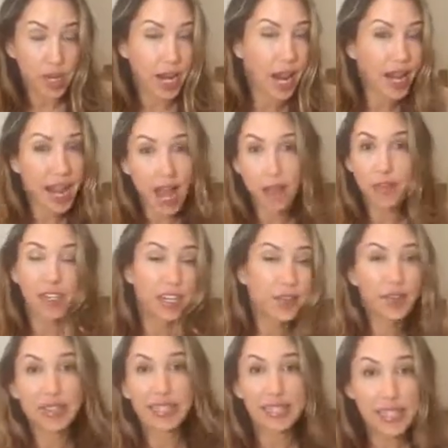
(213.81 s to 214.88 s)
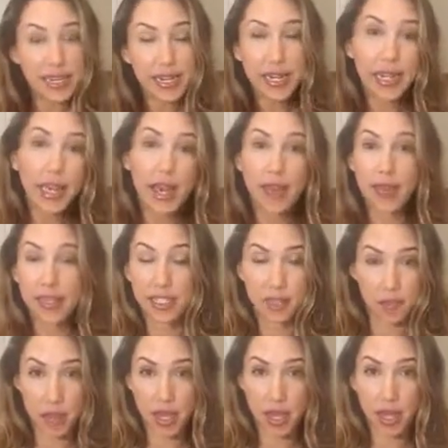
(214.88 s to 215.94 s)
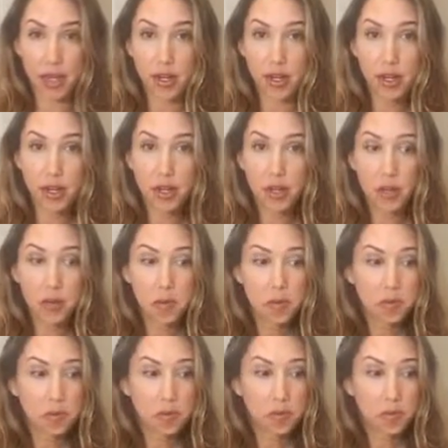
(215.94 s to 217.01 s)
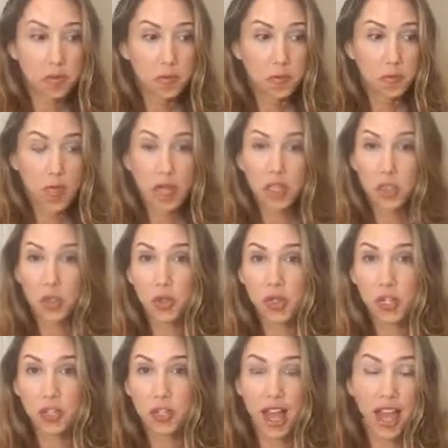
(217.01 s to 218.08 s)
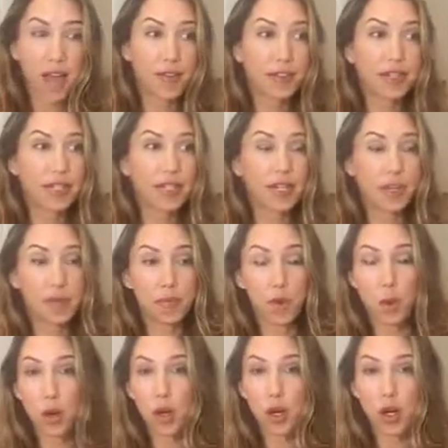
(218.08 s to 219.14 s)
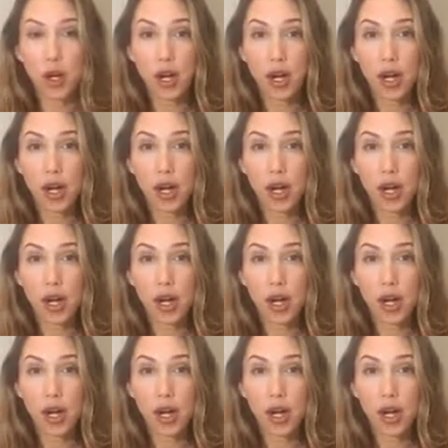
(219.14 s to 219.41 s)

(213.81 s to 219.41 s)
And I haven't even seen this man for like 2 years. I haven't seen him more